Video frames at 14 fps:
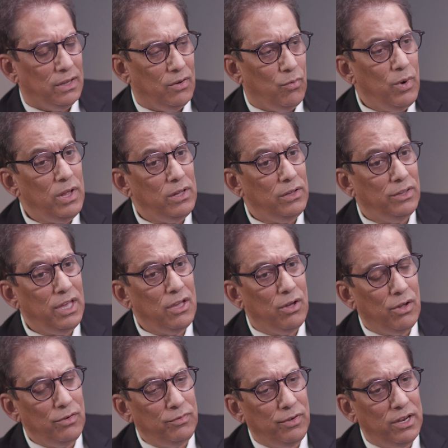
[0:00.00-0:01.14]
Well, they
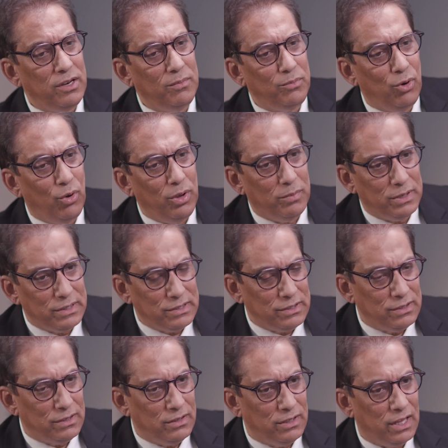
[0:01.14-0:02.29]
can't find employment.
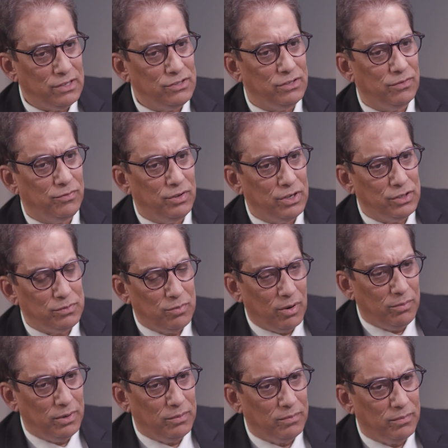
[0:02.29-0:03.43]
That's the first
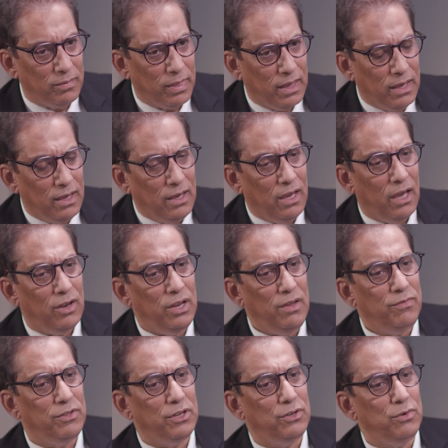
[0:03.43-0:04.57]
problem. And if
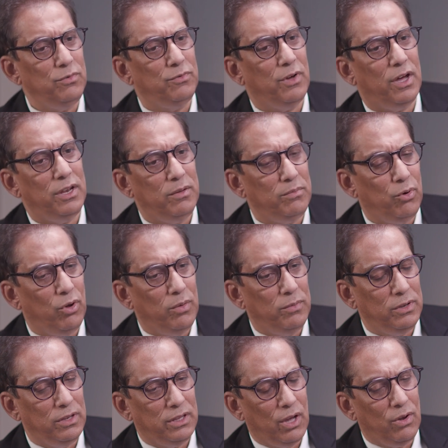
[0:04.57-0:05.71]
they do find
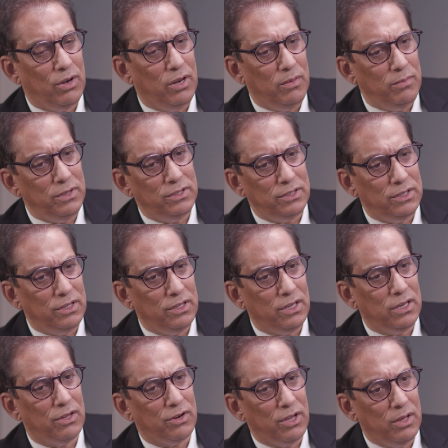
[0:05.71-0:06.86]
employment, they are limited in their
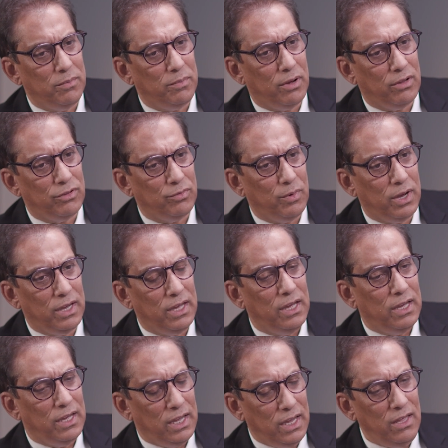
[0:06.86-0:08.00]
career pathway
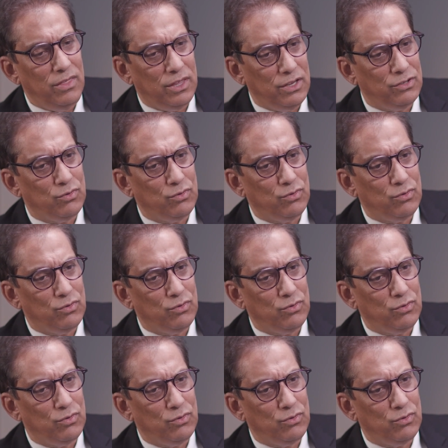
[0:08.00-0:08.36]
in these